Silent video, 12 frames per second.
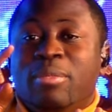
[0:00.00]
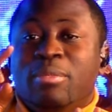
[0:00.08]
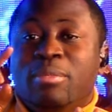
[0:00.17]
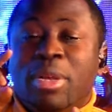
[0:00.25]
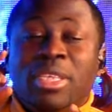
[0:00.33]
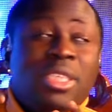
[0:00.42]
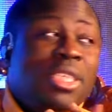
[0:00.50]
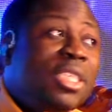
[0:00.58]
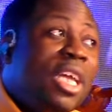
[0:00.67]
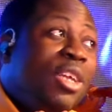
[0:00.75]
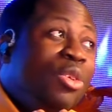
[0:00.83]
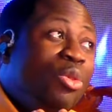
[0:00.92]
my sister.
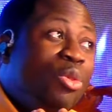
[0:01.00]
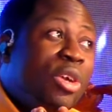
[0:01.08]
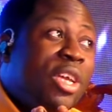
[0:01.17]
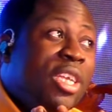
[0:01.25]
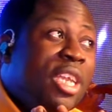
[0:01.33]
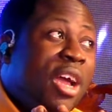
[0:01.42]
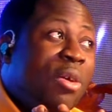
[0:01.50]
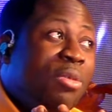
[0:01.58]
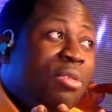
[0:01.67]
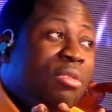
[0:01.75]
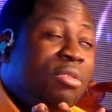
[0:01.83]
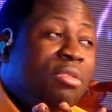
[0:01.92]
Are you cooking now?
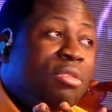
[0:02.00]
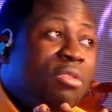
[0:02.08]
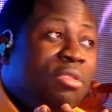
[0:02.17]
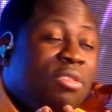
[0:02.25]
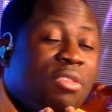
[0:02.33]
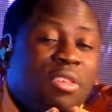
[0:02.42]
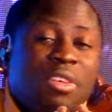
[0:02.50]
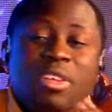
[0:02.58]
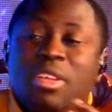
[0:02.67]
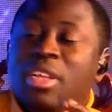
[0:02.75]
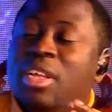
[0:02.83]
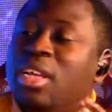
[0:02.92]

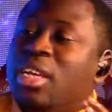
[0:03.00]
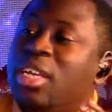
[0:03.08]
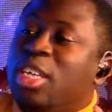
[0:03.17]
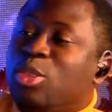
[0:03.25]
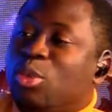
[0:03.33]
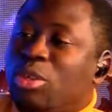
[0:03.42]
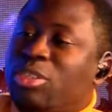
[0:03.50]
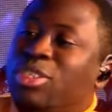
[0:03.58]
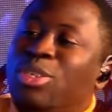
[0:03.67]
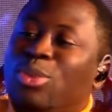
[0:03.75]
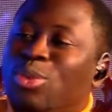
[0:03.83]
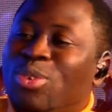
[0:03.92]
It was
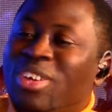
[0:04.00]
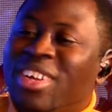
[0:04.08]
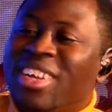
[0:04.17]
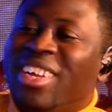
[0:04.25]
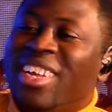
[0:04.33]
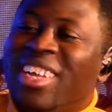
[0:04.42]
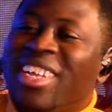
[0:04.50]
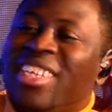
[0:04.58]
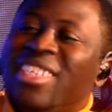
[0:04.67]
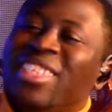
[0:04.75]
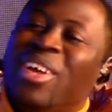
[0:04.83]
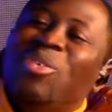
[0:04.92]
you
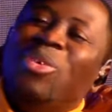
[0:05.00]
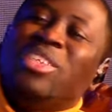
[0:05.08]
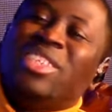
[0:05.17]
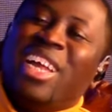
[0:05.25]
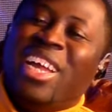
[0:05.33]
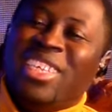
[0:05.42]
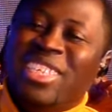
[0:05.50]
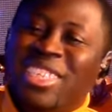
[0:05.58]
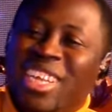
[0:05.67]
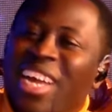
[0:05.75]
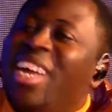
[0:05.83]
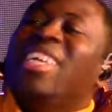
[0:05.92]
that was
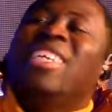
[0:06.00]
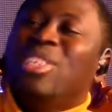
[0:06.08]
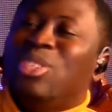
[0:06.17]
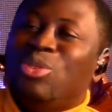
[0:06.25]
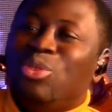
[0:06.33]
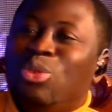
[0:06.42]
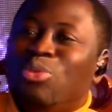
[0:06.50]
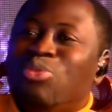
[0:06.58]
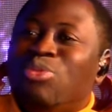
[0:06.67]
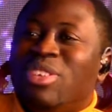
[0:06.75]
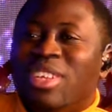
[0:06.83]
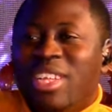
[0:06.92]
under his
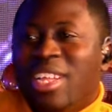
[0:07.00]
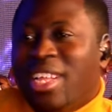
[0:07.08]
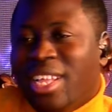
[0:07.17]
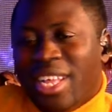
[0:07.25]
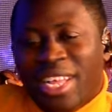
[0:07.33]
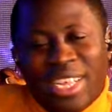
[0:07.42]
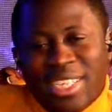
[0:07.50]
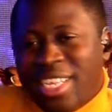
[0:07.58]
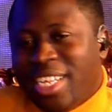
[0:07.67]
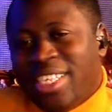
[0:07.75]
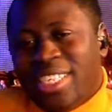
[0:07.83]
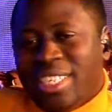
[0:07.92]
roof, and
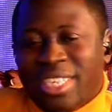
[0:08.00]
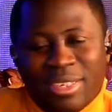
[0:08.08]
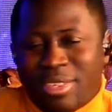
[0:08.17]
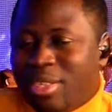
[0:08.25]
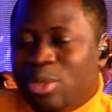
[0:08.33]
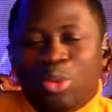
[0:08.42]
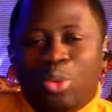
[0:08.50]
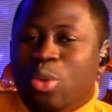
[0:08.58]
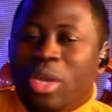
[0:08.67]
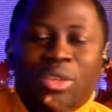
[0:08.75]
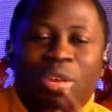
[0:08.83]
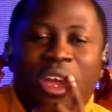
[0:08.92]
then you were not